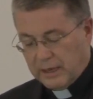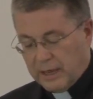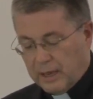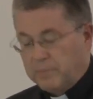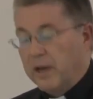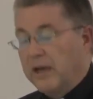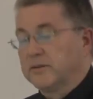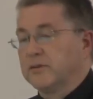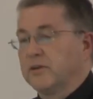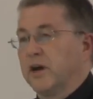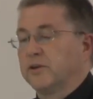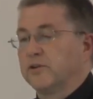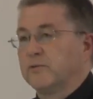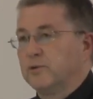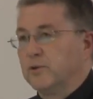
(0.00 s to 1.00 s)
and pass it
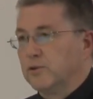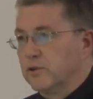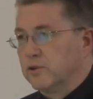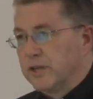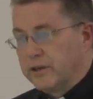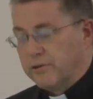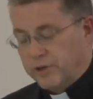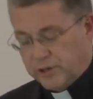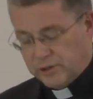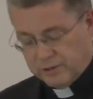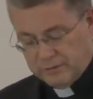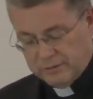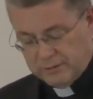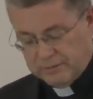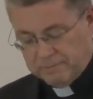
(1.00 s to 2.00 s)
on to future
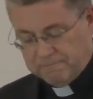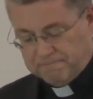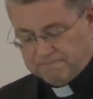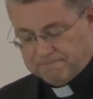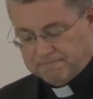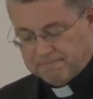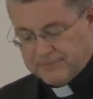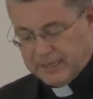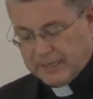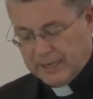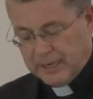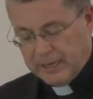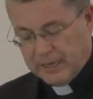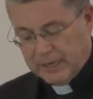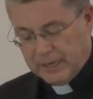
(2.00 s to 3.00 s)
generations.
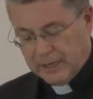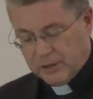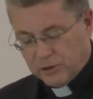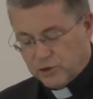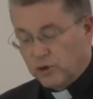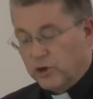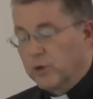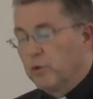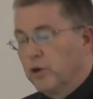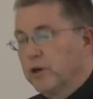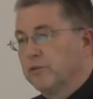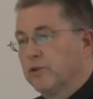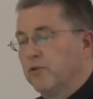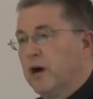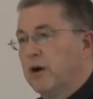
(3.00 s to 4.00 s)
During one
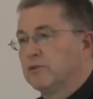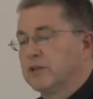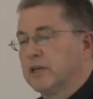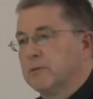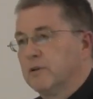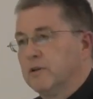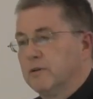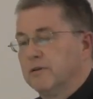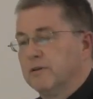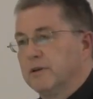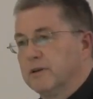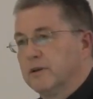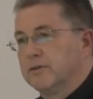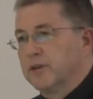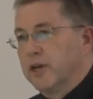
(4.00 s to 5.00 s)
of the roundtable
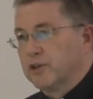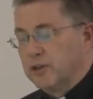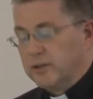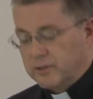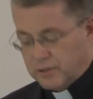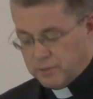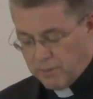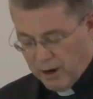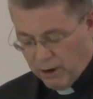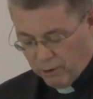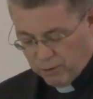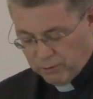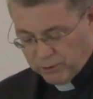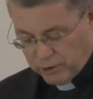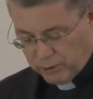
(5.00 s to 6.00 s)
sessions
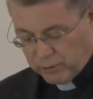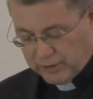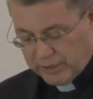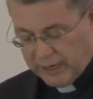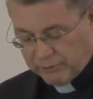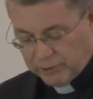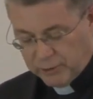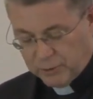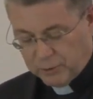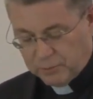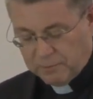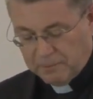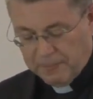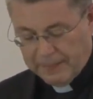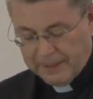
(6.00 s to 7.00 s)
tomorrow, on Tuesday
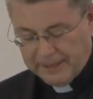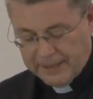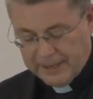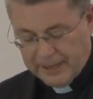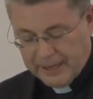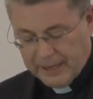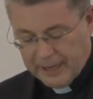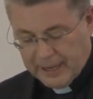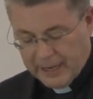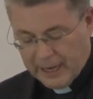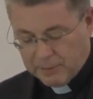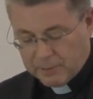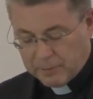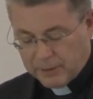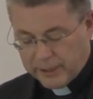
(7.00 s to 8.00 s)
afternoon,
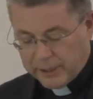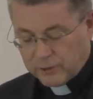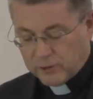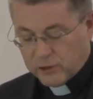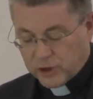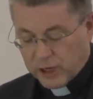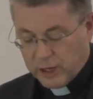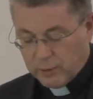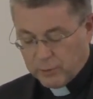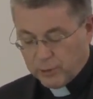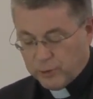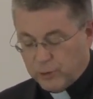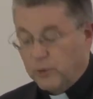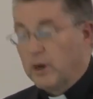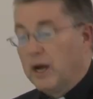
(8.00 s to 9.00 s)
I'll be pleased to share
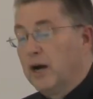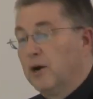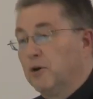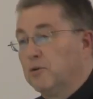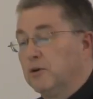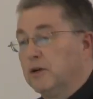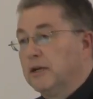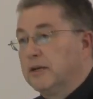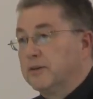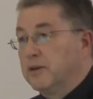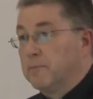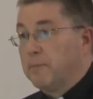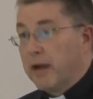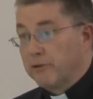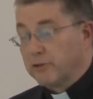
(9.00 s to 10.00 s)
with you how
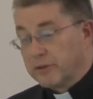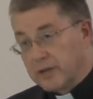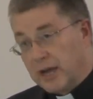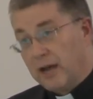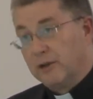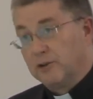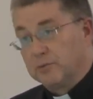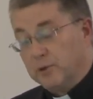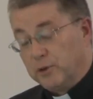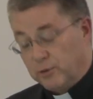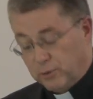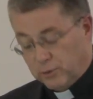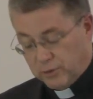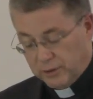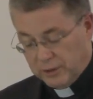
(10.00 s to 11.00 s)
St. Patrick's College,
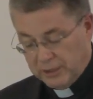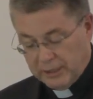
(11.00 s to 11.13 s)
Maynooth,